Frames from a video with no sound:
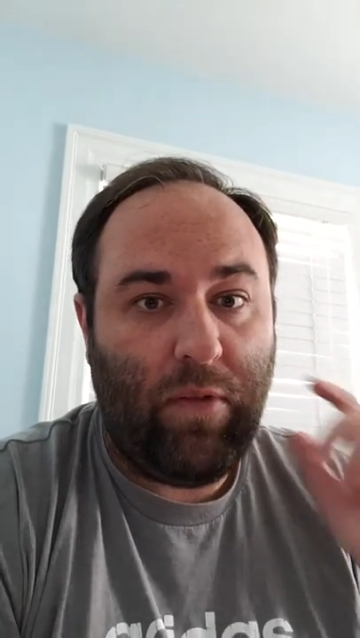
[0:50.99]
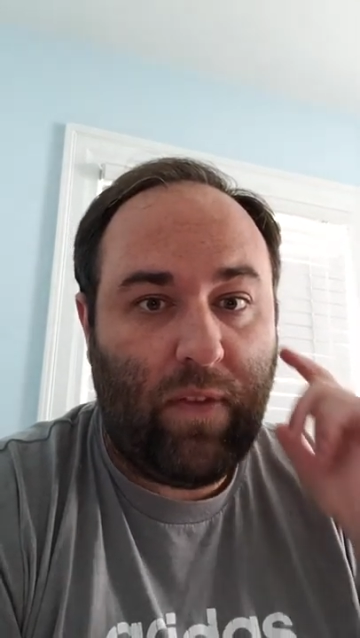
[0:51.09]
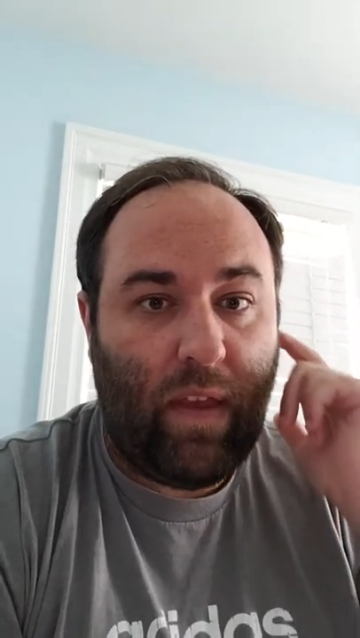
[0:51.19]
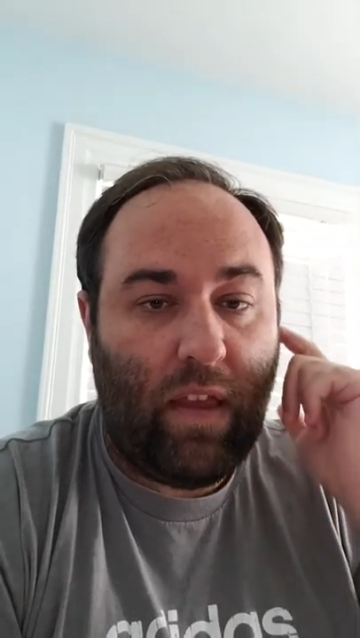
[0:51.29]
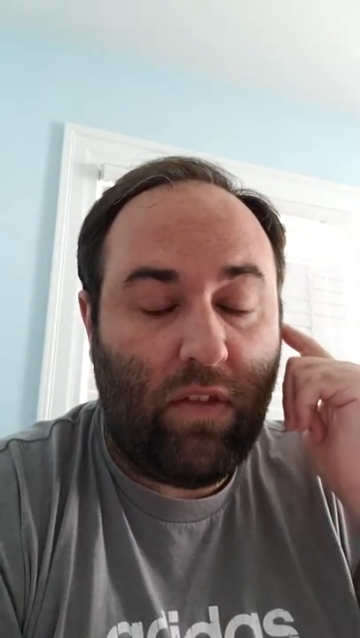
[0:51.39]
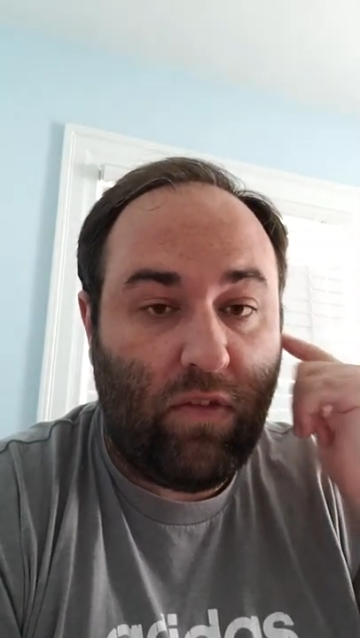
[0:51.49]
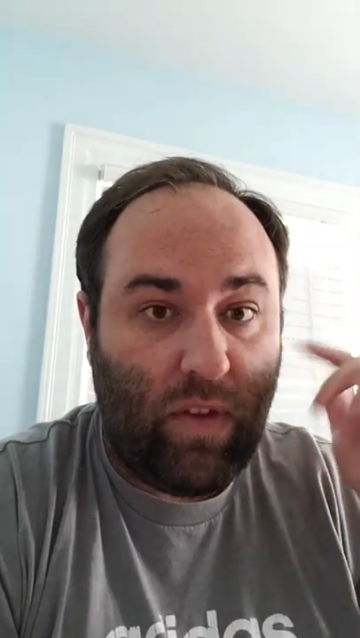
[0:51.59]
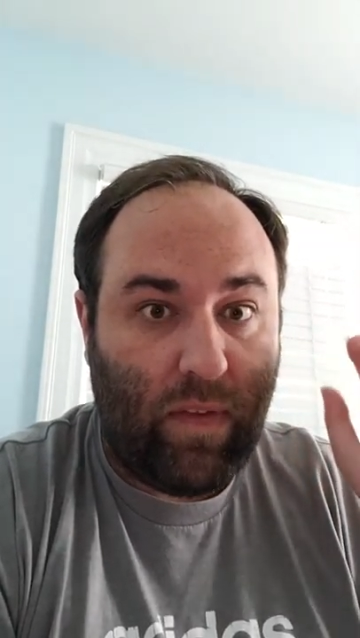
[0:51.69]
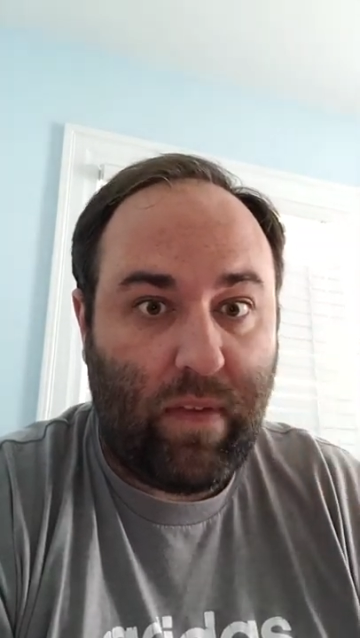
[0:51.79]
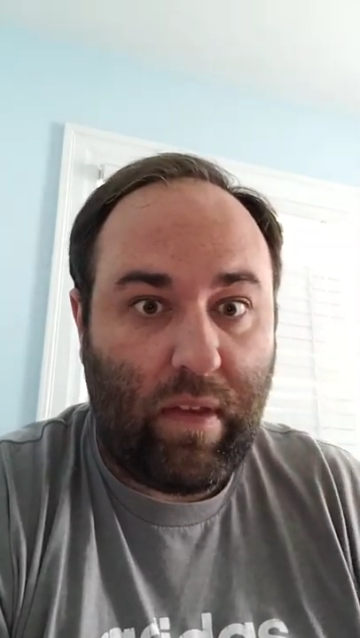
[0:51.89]
She's like,
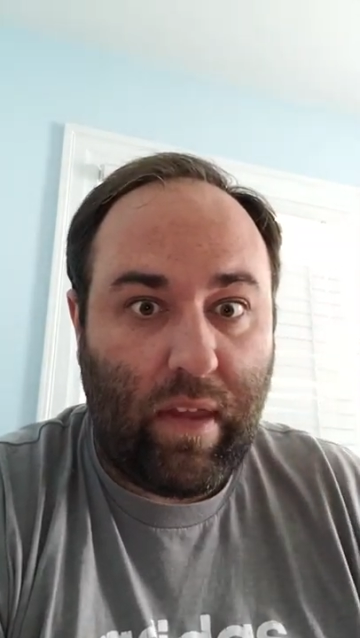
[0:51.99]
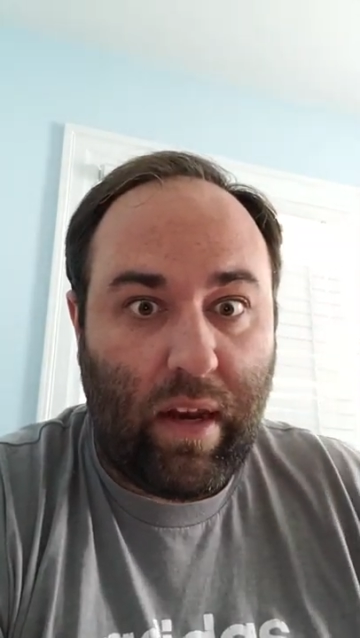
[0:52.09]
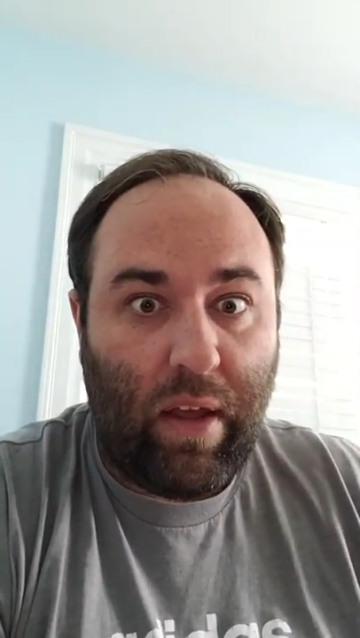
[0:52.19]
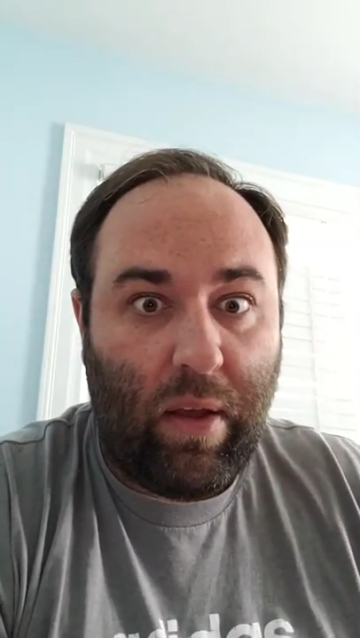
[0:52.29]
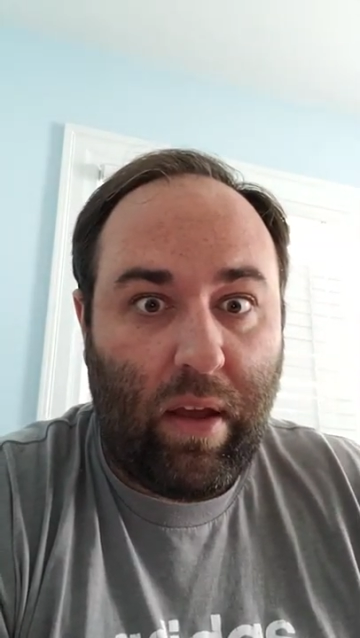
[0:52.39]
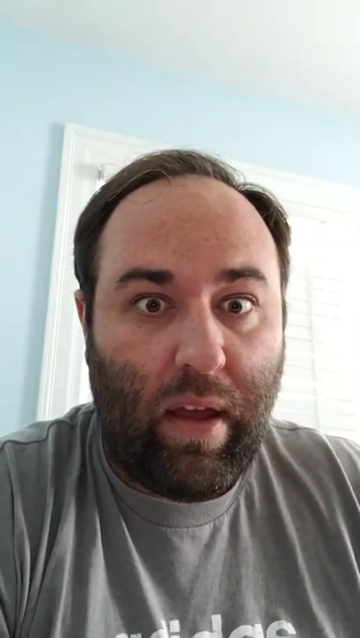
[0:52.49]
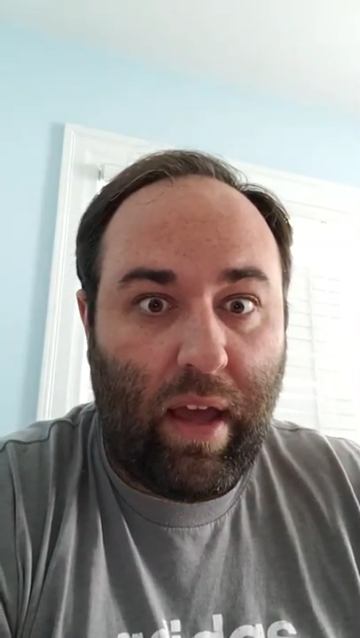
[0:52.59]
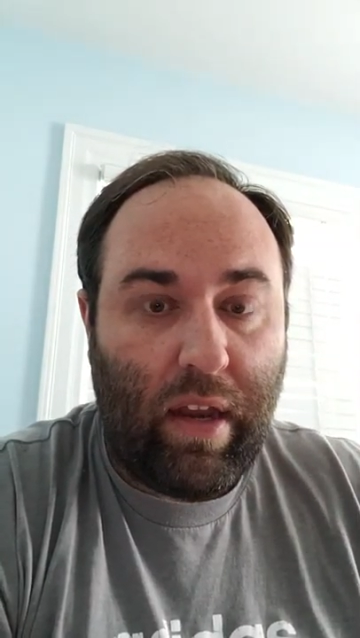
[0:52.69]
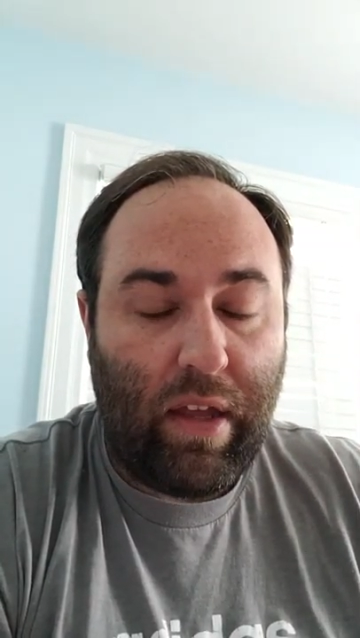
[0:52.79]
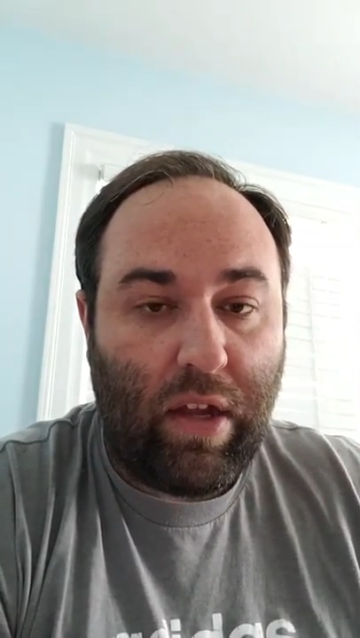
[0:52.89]
just get up
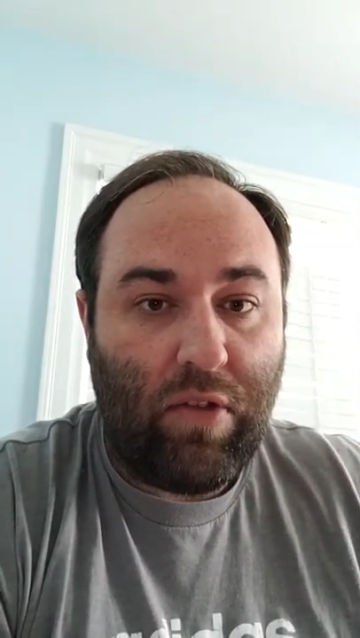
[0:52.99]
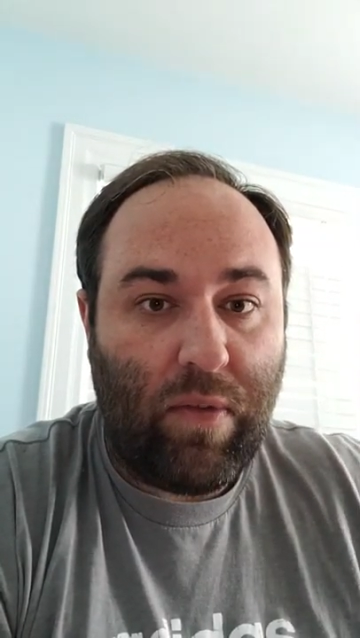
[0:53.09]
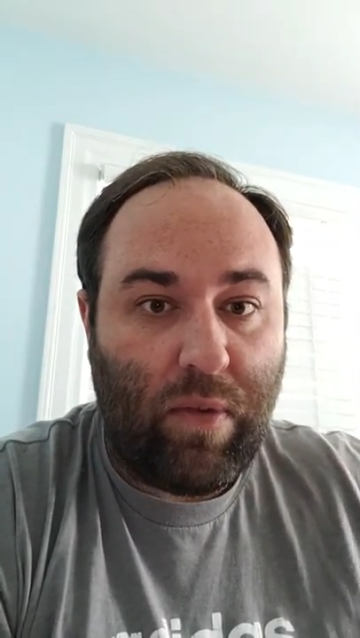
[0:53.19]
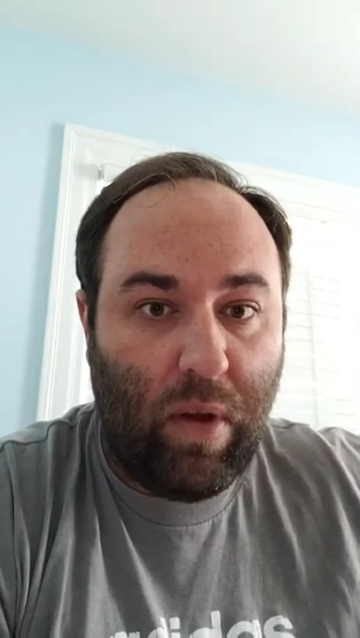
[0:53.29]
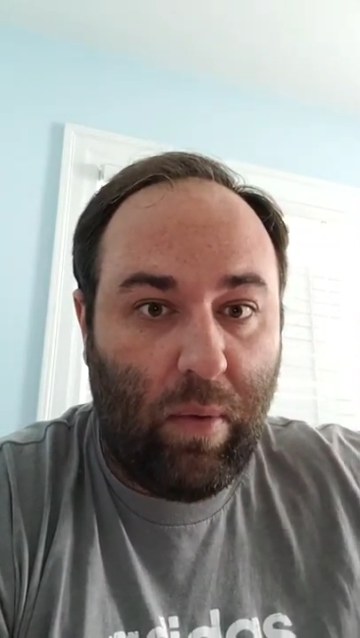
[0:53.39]
out of here, just go